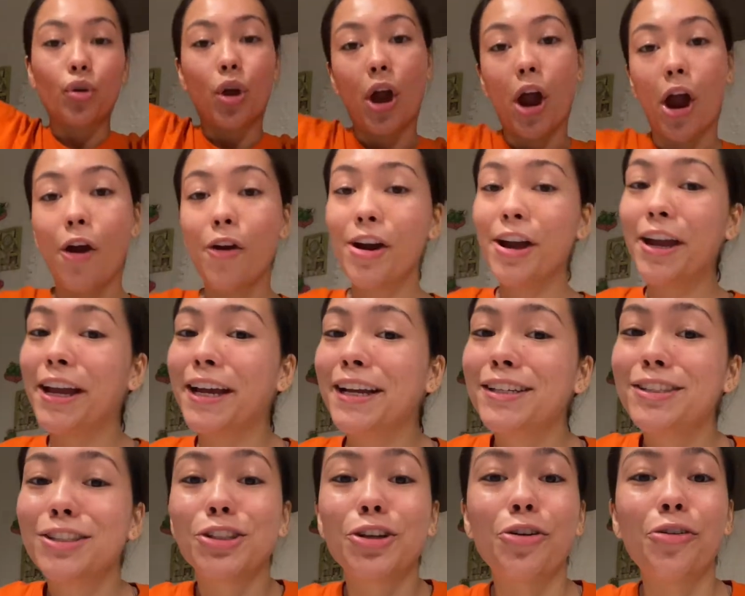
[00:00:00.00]
All right
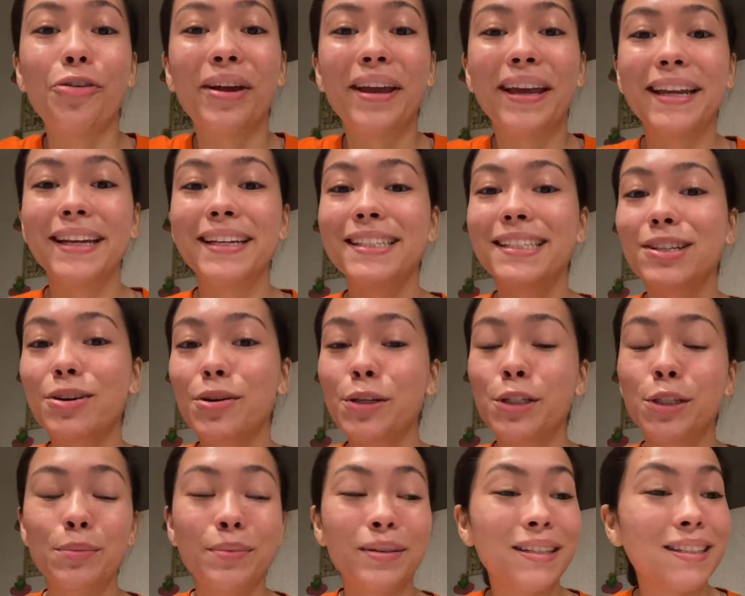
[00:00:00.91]
guys, so it is
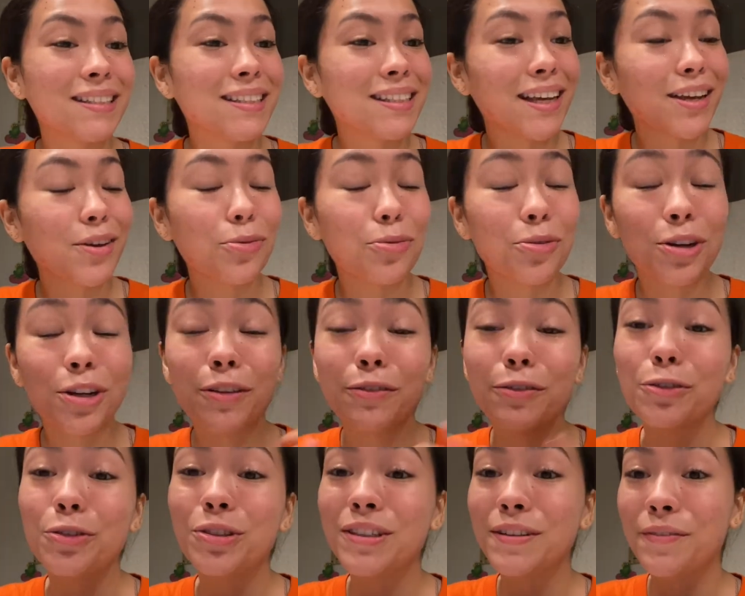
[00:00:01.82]
going to be day one of
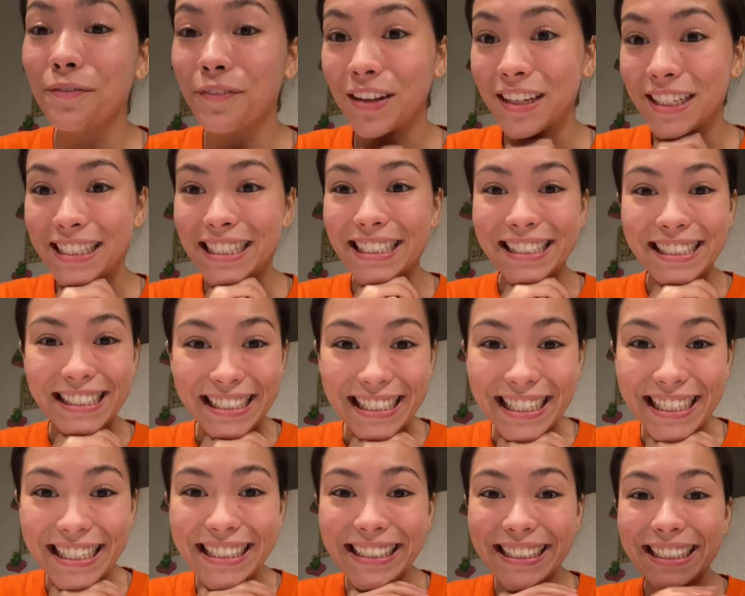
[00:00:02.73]
using Fenty
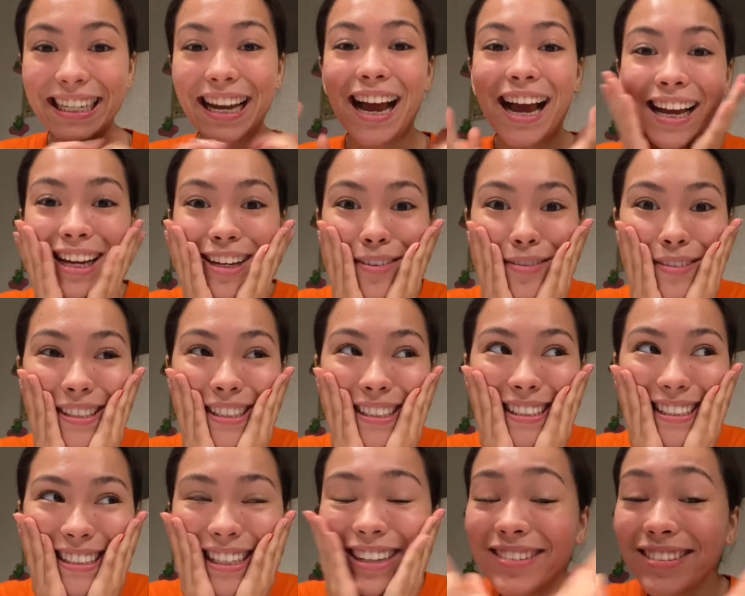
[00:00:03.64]
Skin. I am
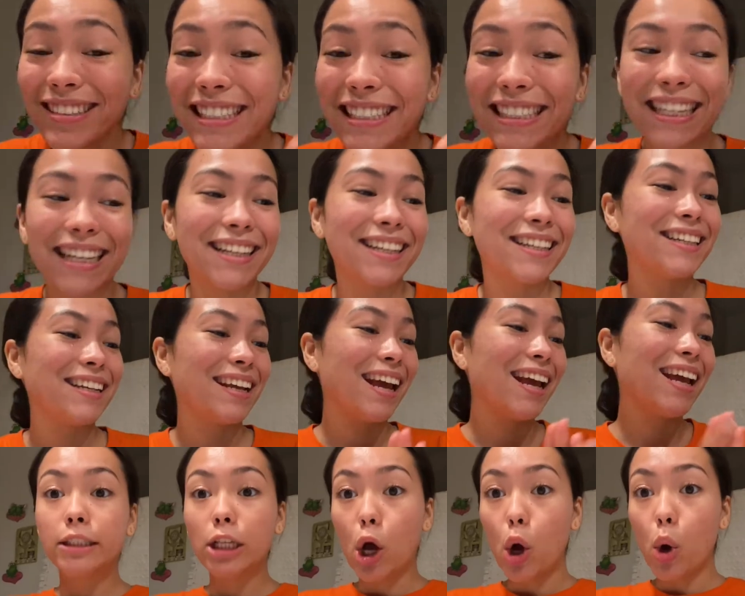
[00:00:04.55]
so excited.
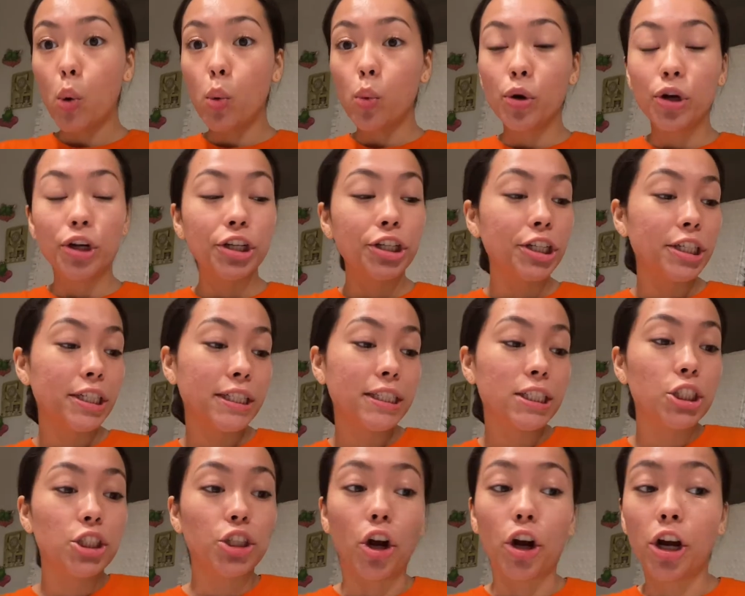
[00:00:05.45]
So we're gonna
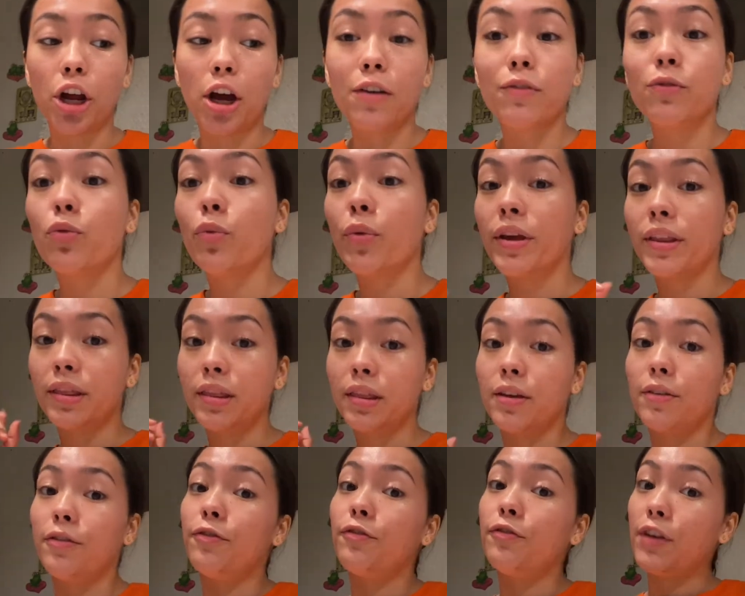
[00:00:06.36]
start off with
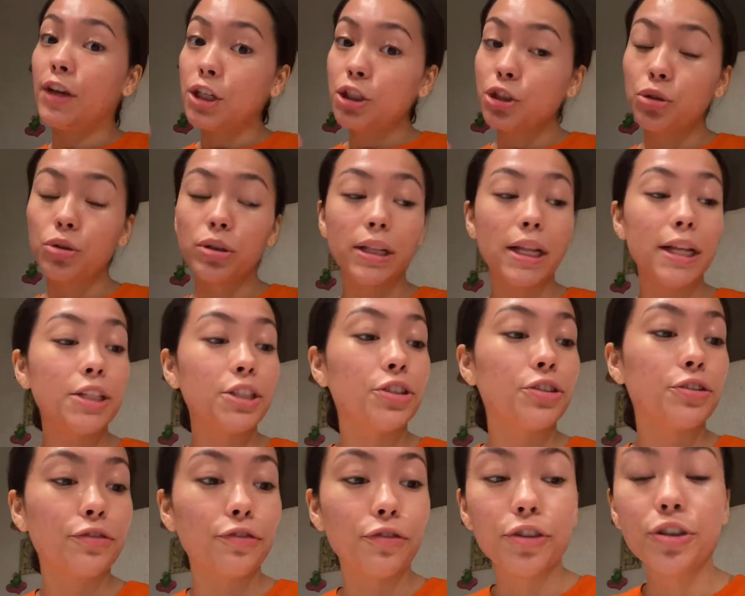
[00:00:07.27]
the facial
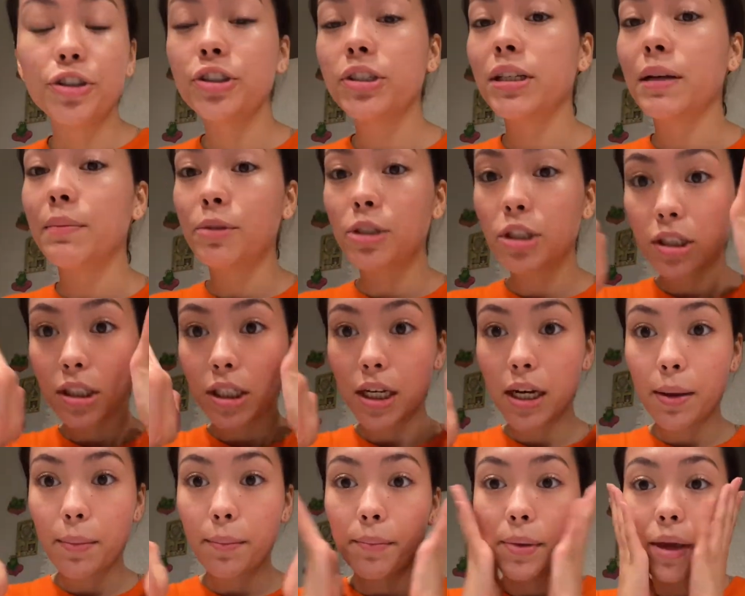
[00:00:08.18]
cleanser first. I'm just
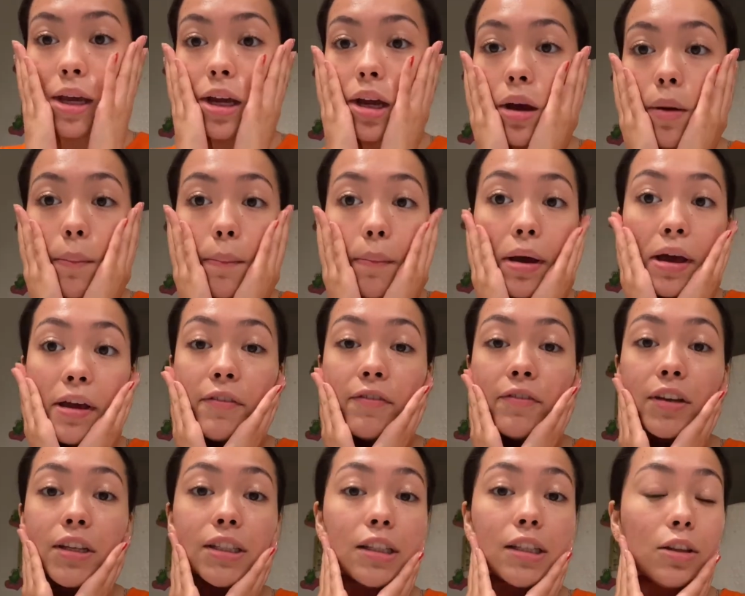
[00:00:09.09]
gonna make my
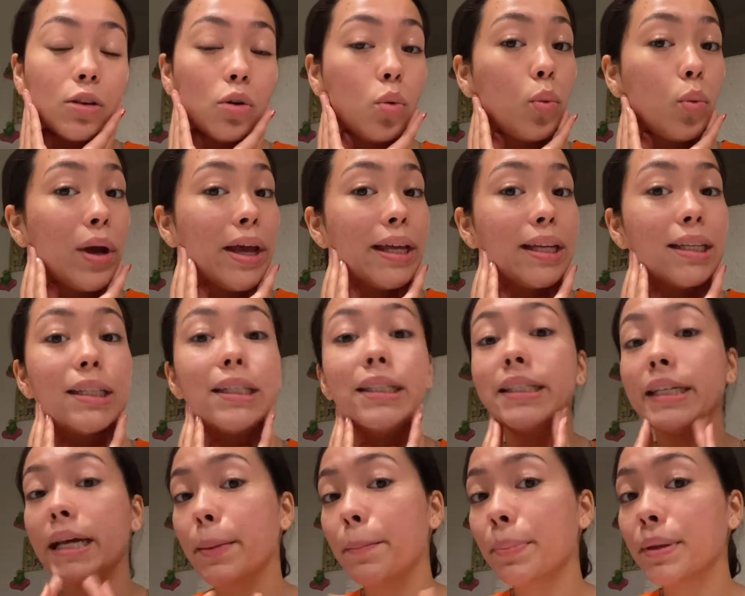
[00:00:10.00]
face a little wet and
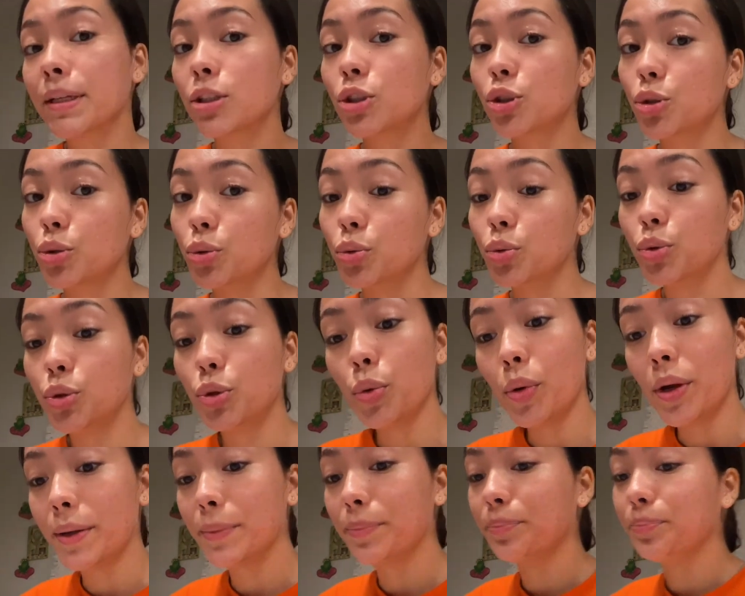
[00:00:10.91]
damp to do
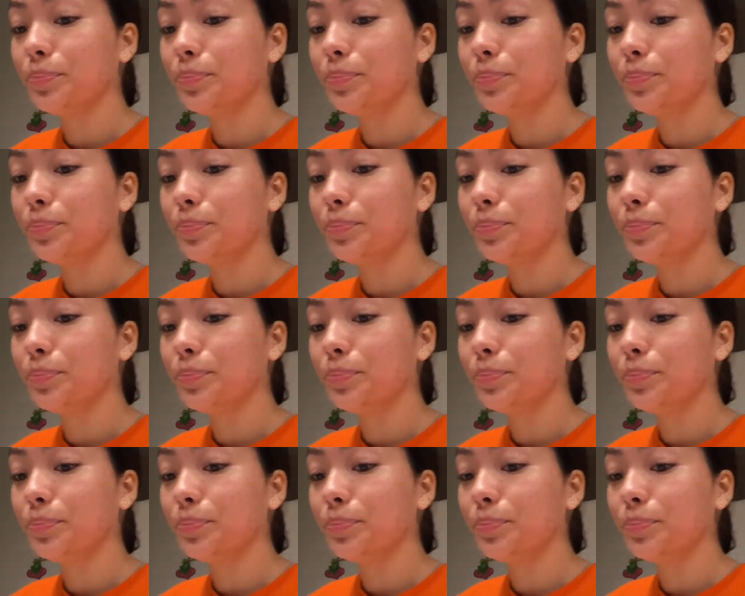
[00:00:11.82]
it.